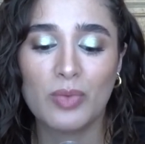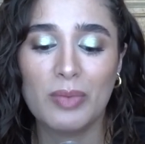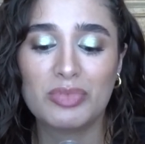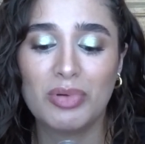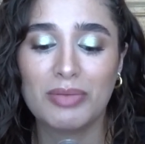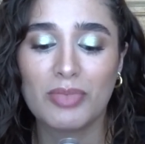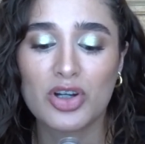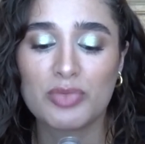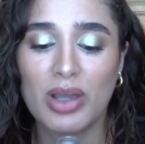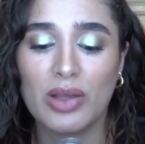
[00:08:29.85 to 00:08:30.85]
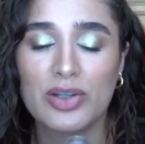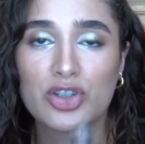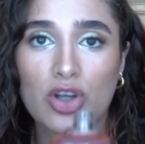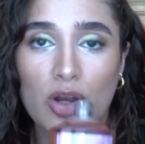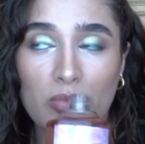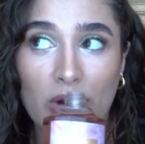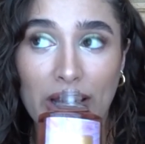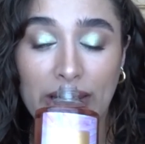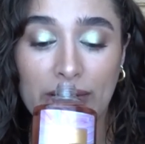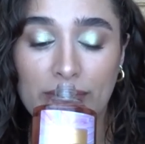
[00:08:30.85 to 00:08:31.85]
whipped pink marshmallow, and sugar
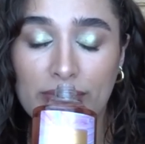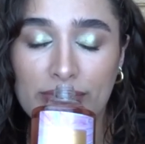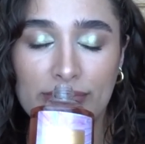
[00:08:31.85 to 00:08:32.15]
praline.